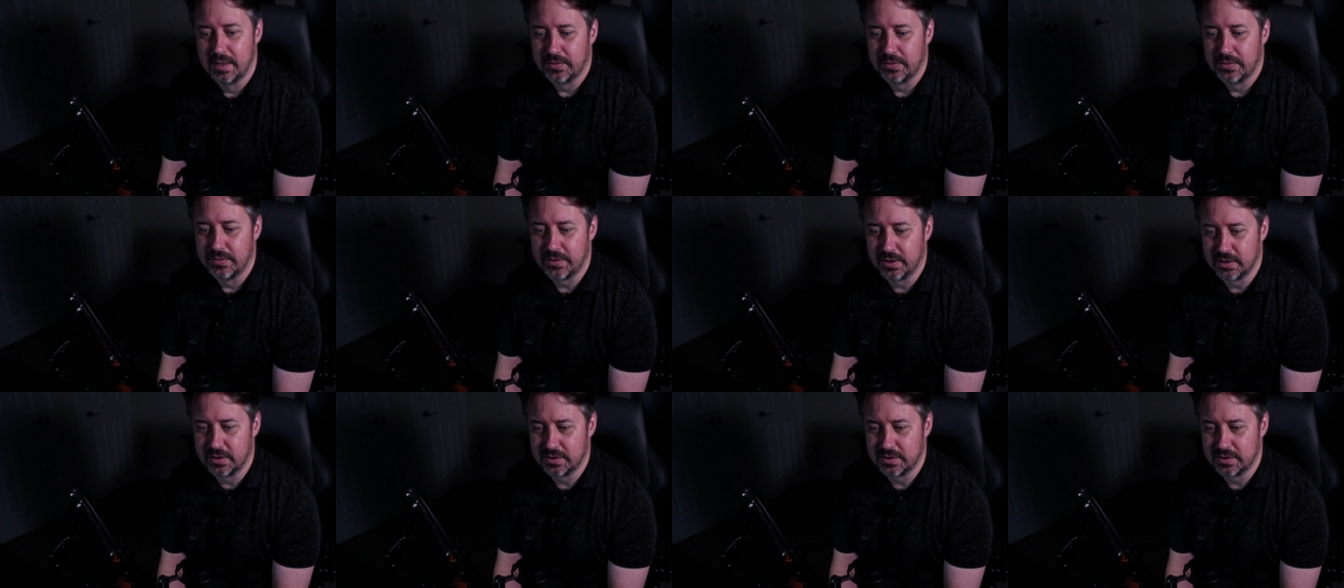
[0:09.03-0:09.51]

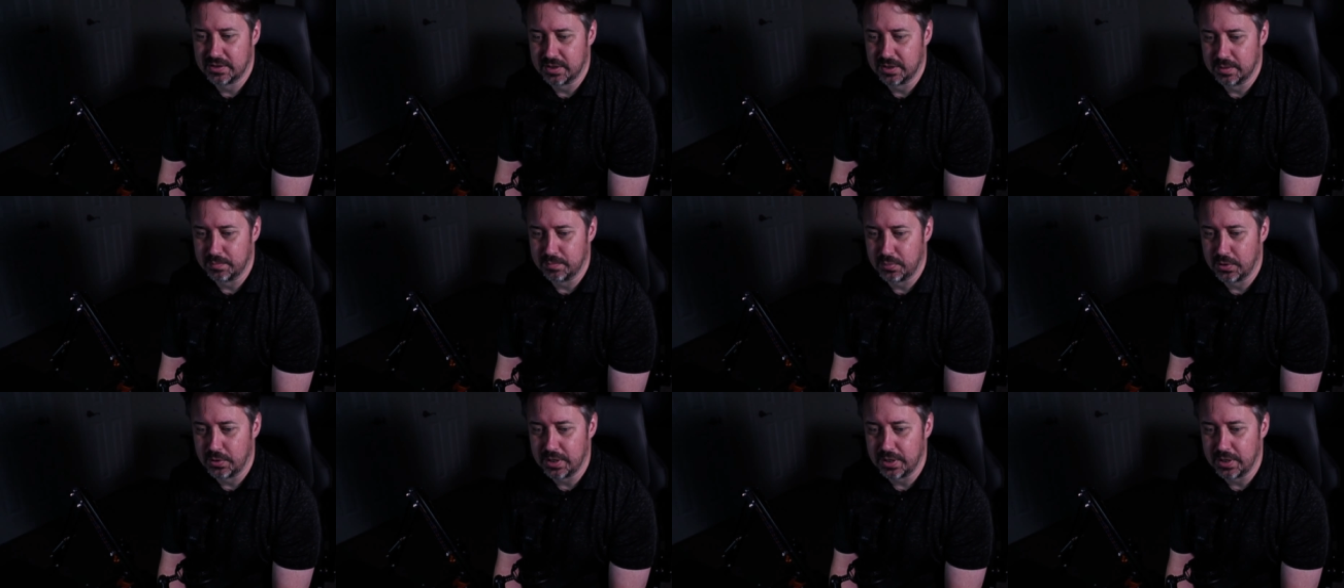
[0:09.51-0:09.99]
There's some
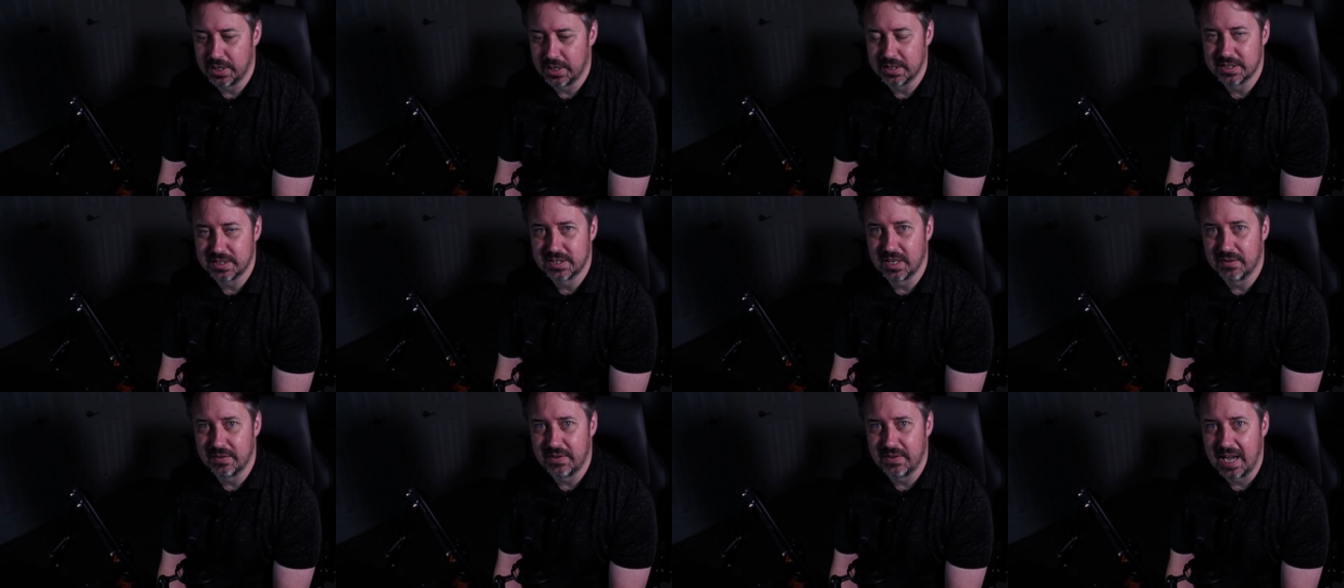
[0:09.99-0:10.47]
pretty good
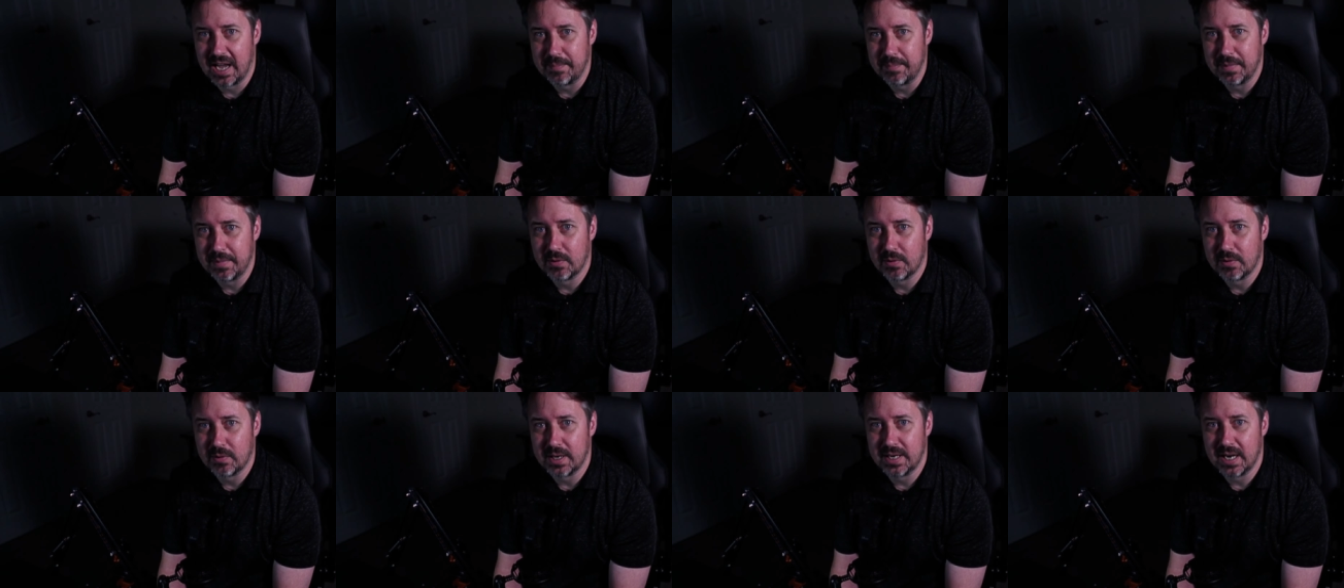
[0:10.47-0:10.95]
stuff
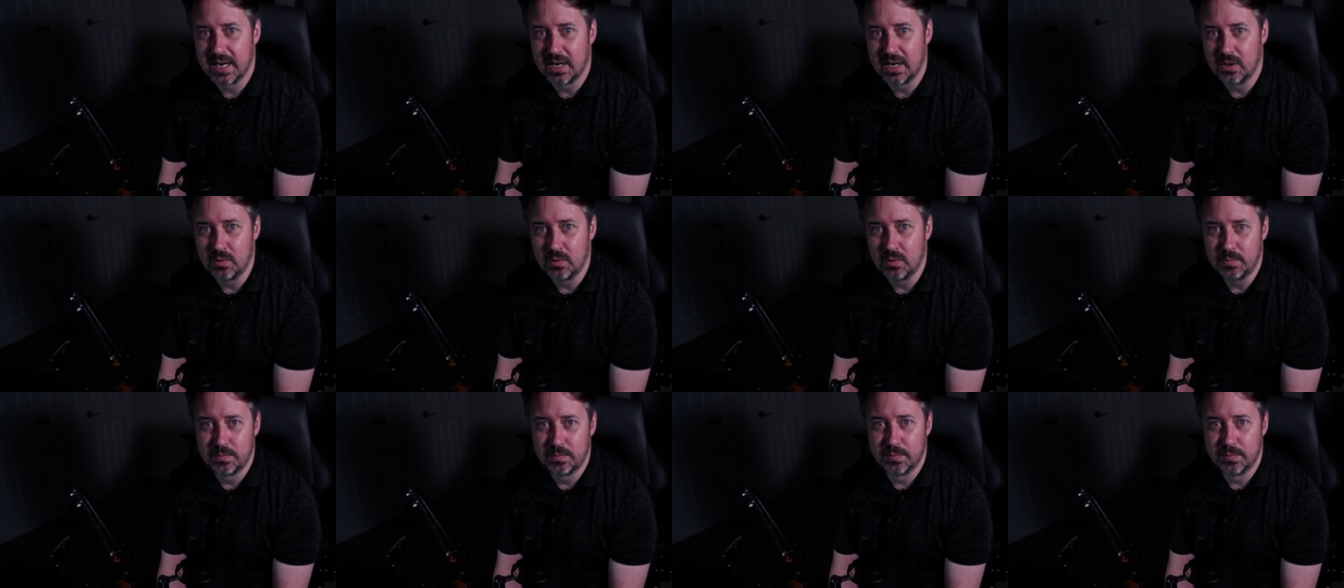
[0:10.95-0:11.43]
happening right
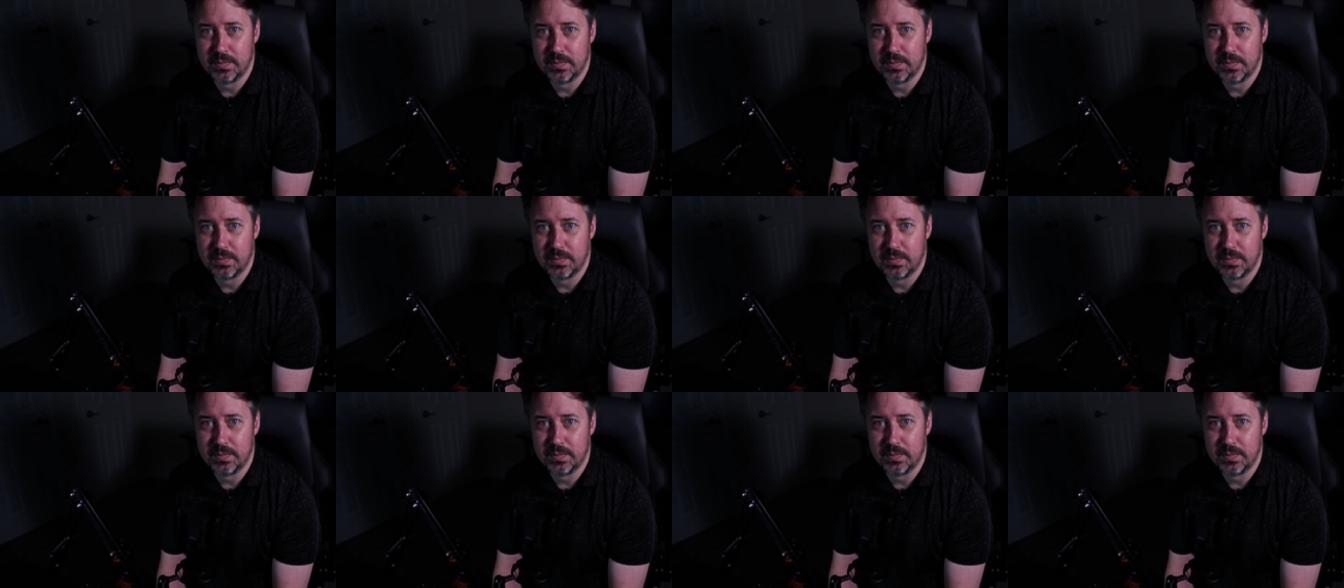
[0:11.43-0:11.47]
now.